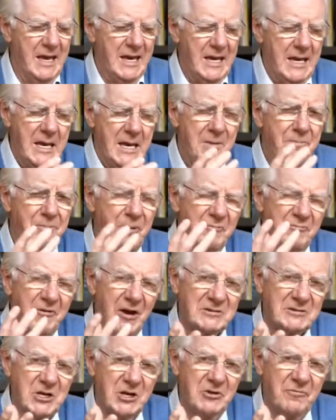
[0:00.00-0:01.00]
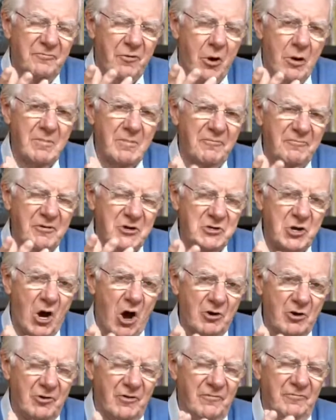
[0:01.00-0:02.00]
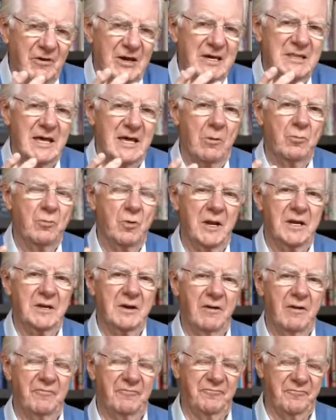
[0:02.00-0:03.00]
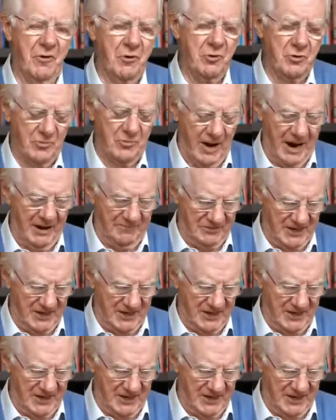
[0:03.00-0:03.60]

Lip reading: He perfected a form of photography that would photograph